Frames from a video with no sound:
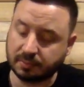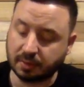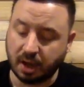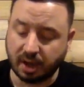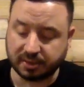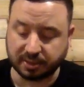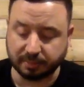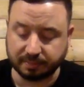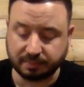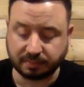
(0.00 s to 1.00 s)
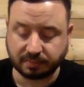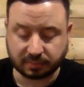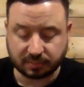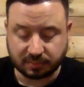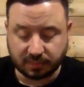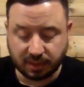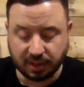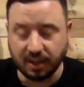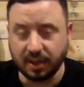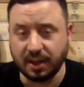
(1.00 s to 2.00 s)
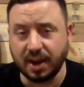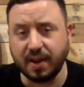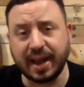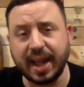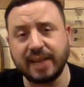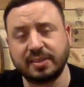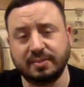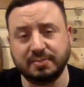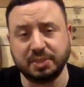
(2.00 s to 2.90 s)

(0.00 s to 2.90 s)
Awesome. All right, guys.